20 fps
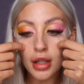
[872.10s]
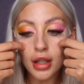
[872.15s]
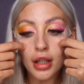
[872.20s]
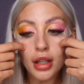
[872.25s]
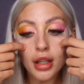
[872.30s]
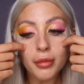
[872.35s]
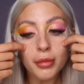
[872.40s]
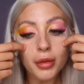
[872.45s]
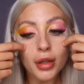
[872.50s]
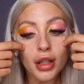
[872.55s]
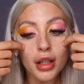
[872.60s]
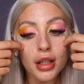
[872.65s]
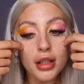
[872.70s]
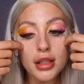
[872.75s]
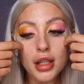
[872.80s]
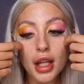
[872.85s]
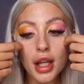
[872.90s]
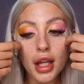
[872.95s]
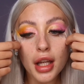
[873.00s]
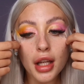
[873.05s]
I'm going to
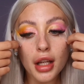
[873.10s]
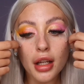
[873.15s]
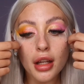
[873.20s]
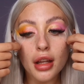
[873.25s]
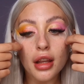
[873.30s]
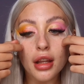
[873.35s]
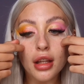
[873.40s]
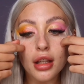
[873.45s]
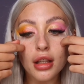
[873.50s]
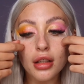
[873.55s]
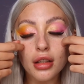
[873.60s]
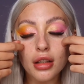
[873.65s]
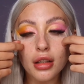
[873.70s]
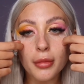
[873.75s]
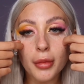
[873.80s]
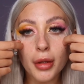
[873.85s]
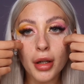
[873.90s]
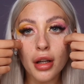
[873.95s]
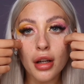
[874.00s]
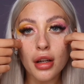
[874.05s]
take... Oh
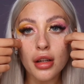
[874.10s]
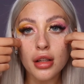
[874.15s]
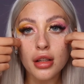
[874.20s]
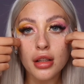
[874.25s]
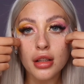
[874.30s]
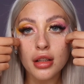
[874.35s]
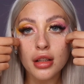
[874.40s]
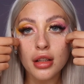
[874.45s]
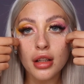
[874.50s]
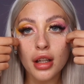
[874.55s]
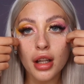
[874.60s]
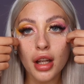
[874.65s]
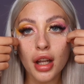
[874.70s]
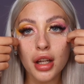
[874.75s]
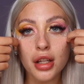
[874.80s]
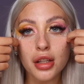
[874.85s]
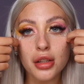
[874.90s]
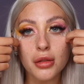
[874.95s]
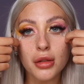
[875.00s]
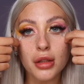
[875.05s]
my god, I
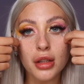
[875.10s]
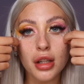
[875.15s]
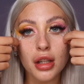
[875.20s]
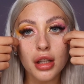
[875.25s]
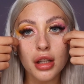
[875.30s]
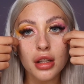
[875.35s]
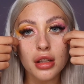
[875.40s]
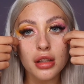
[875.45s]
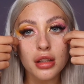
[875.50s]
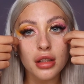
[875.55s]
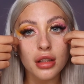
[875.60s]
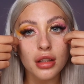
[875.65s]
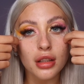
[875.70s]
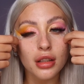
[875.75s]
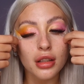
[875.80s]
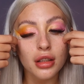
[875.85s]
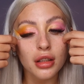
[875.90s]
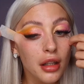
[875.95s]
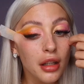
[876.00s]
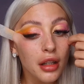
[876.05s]
hate doing this.
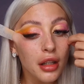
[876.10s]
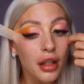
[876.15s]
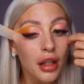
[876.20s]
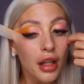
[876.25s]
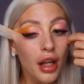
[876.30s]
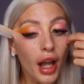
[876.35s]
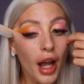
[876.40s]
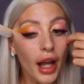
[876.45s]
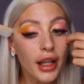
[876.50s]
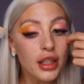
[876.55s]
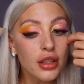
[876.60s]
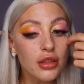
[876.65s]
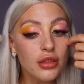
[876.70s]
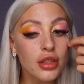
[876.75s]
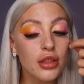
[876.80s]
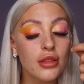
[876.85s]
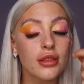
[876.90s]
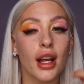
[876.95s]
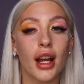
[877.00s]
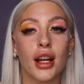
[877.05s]
I used to
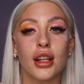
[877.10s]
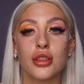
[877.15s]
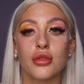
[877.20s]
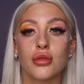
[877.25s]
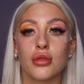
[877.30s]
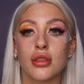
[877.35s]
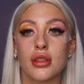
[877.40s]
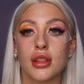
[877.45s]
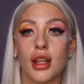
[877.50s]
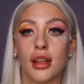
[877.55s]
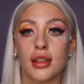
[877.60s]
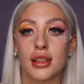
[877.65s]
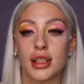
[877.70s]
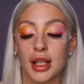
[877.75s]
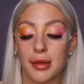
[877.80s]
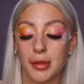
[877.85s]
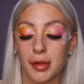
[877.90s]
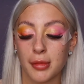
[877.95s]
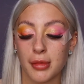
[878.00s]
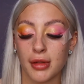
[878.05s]
use actual
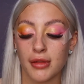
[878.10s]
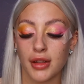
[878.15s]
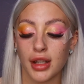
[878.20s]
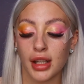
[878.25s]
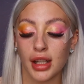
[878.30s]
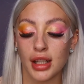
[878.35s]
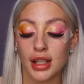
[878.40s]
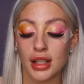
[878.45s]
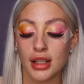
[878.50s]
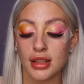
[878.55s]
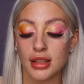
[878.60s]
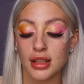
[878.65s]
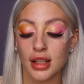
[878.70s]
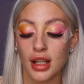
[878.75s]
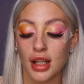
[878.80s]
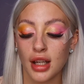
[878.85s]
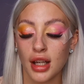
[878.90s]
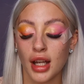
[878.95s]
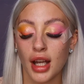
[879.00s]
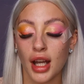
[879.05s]
sellotape on my face,
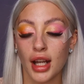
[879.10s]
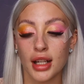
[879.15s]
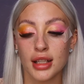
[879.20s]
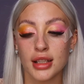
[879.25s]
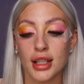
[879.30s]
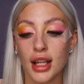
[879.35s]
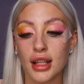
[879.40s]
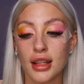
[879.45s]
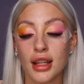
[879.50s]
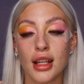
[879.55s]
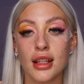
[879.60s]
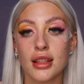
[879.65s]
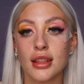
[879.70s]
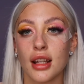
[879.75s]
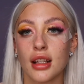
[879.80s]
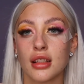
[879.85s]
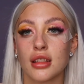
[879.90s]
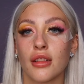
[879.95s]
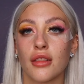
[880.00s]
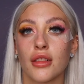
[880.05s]
and I take these
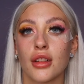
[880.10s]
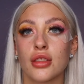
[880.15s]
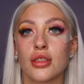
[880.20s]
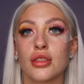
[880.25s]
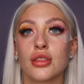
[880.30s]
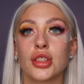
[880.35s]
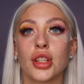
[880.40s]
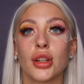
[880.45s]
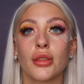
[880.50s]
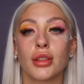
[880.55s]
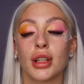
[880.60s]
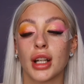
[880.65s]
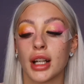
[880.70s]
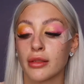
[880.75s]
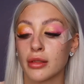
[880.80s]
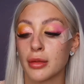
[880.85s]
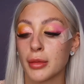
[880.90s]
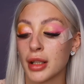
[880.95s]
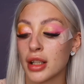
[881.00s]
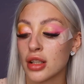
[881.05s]
things off and I just don't know how
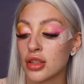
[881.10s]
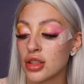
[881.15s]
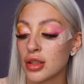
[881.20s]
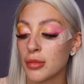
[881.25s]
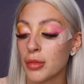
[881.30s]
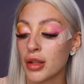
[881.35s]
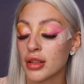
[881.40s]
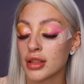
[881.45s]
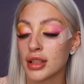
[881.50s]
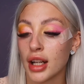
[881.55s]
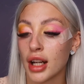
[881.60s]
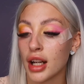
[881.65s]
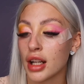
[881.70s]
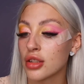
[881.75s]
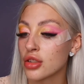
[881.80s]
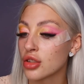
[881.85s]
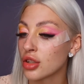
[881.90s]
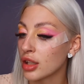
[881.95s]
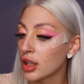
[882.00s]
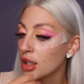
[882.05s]
I managed it because it
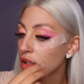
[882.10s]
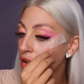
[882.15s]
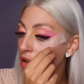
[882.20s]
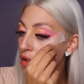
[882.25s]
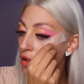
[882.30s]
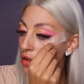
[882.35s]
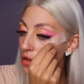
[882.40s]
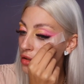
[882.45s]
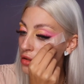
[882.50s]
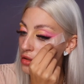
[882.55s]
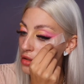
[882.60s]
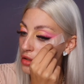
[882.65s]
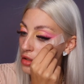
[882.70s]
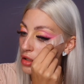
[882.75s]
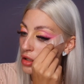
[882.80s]
actually hurts.